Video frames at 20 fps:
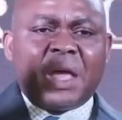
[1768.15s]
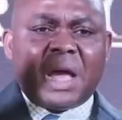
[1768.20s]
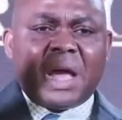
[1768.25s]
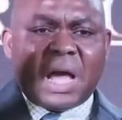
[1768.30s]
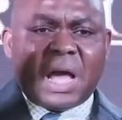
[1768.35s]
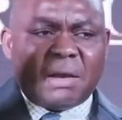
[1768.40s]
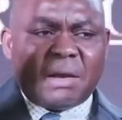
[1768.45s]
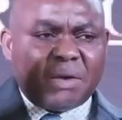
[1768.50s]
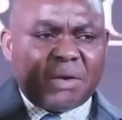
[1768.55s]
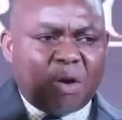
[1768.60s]

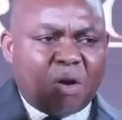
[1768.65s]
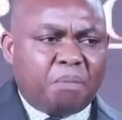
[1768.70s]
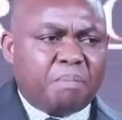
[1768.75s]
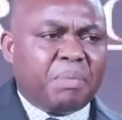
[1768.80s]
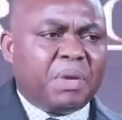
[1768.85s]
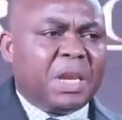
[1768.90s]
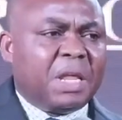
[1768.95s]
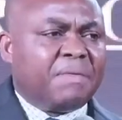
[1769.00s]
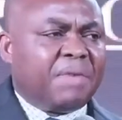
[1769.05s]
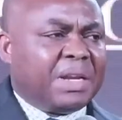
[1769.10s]
and
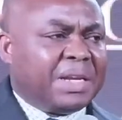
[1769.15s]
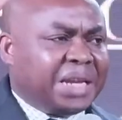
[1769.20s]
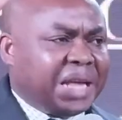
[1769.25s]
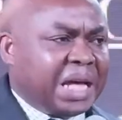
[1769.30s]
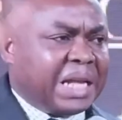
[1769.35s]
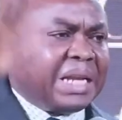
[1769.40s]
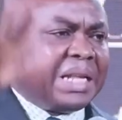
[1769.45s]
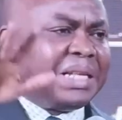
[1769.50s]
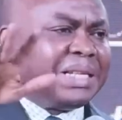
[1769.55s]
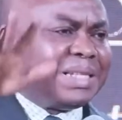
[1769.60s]
unbeliever, they are
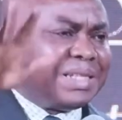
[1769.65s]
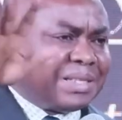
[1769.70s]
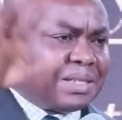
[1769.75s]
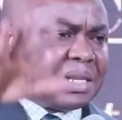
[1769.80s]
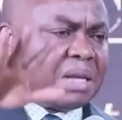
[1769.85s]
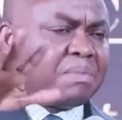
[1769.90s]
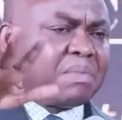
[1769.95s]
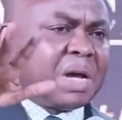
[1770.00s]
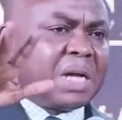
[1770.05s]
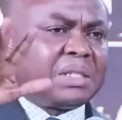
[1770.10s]
in the
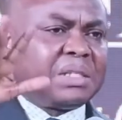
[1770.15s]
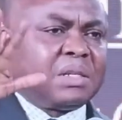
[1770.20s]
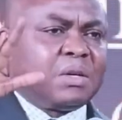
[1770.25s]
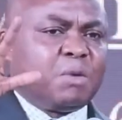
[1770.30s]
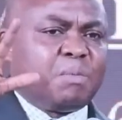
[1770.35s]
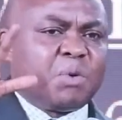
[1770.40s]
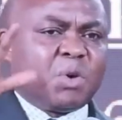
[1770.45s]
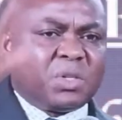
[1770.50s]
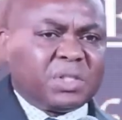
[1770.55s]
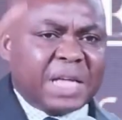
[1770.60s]
same category
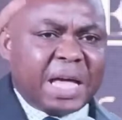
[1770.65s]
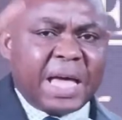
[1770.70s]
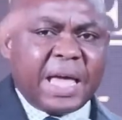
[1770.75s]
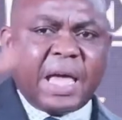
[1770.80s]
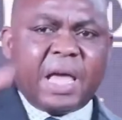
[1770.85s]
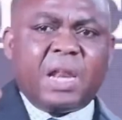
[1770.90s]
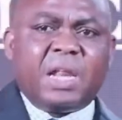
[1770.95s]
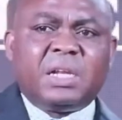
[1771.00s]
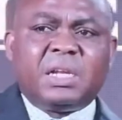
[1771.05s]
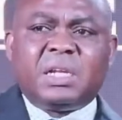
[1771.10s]
because they are
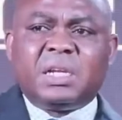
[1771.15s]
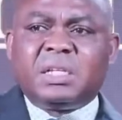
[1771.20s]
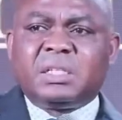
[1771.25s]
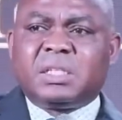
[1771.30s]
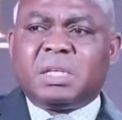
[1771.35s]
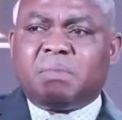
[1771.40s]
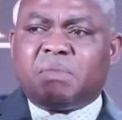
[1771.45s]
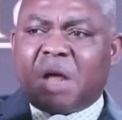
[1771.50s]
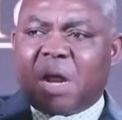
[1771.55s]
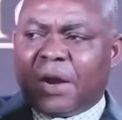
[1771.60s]
heading in the
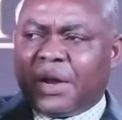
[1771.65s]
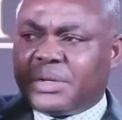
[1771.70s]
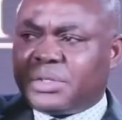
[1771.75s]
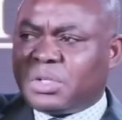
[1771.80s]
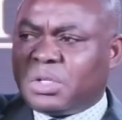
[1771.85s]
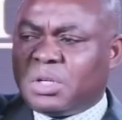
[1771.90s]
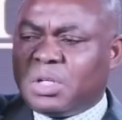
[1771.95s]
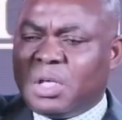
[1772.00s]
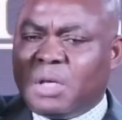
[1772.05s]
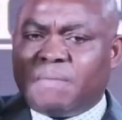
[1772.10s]
same
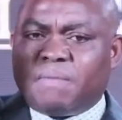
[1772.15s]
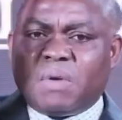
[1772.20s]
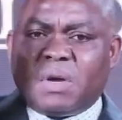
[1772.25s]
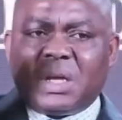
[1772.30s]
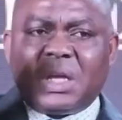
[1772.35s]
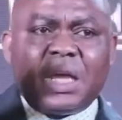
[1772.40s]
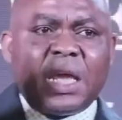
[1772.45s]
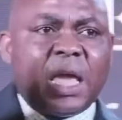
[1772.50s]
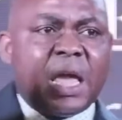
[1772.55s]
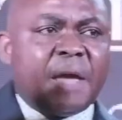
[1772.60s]
direction. If you're
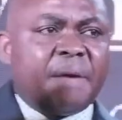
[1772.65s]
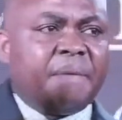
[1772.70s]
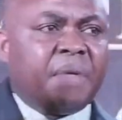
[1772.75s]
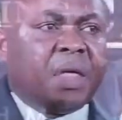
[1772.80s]
here,